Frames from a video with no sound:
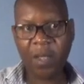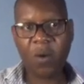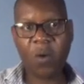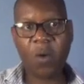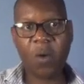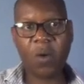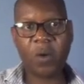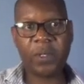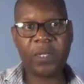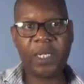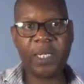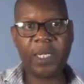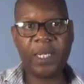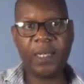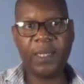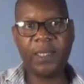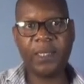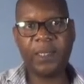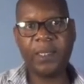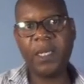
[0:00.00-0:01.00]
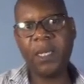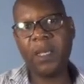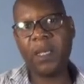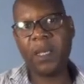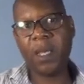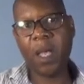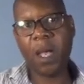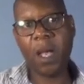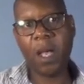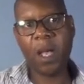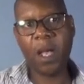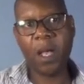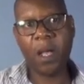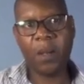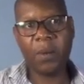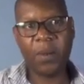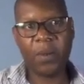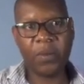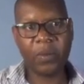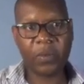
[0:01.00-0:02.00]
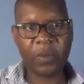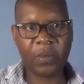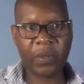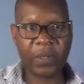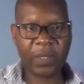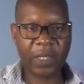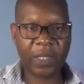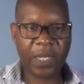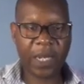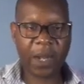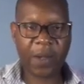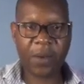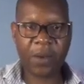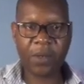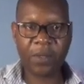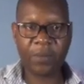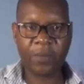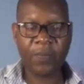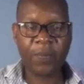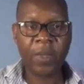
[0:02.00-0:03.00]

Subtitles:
all these criteria.